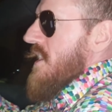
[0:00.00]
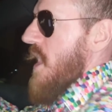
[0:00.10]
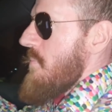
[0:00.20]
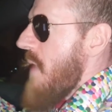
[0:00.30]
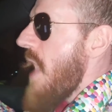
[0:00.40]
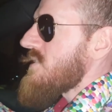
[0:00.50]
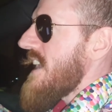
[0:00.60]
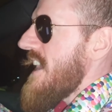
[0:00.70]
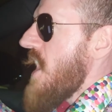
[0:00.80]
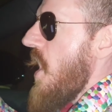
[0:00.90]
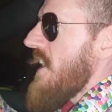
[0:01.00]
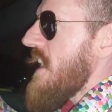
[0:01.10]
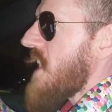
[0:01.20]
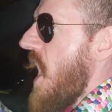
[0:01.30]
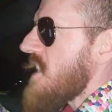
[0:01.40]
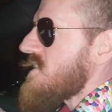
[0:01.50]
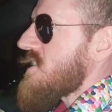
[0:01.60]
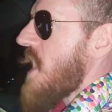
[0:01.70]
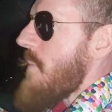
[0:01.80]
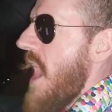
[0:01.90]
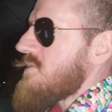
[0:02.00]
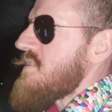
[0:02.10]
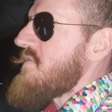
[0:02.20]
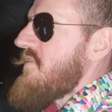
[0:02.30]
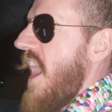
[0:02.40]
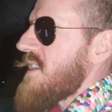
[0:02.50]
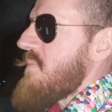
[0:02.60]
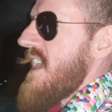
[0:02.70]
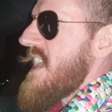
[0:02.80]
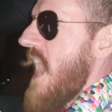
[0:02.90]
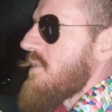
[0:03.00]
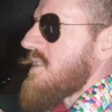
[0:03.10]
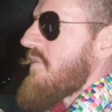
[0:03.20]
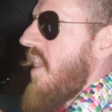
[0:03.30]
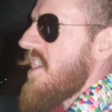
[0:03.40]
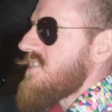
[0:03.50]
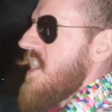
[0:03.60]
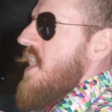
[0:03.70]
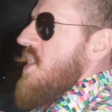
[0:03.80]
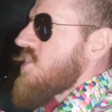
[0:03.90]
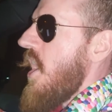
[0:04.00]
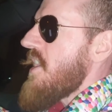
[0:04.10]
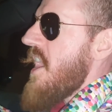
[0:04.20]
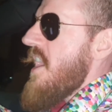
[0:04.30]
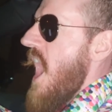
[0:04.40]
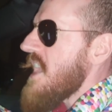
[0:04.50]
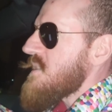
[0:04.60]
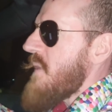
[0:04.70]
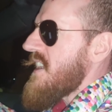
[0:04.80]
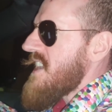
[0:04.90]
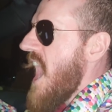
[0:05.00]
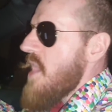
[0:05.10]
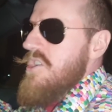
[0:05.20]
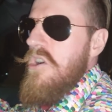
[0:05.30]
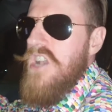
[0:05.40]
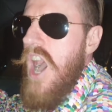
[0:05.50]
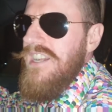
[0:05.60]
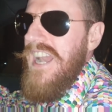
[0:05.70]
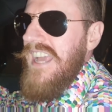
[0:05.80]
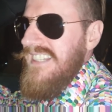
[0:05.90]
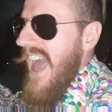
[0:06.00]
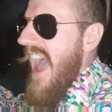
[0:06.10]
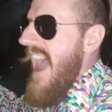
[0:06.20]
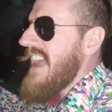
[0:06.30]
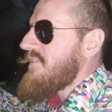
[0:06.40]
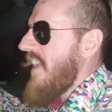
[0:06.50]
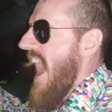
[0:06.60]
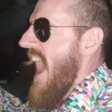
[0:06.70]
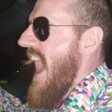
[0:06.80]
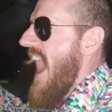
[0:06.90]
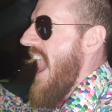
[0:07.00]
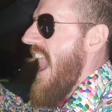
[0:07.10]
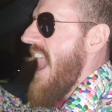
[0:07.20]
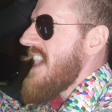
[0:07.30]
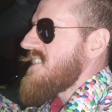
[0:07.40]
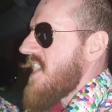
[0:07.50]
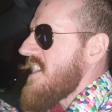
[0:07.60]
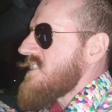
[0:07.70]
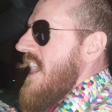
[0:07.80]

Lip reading: Come out, Leo, you cunt. Come out and fight me out the front. Show your husband how you look like Ned Flanders.